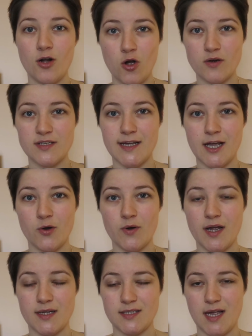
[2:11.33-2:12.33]

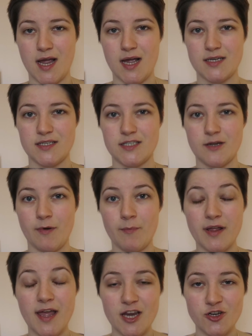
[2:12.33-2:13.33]
lockdown has had some
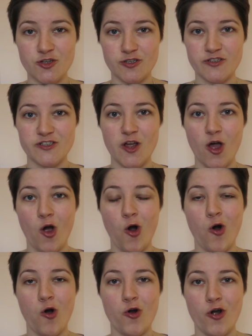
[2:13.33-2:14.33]
implications
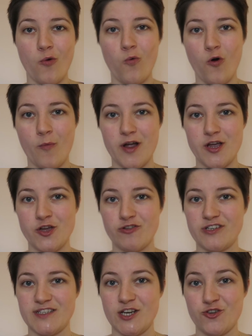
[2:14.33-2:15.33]
on what my
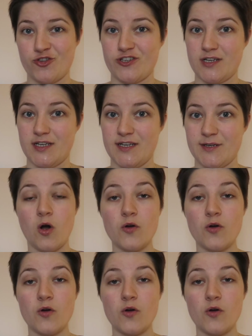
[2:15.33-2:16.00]
Curacy looks like.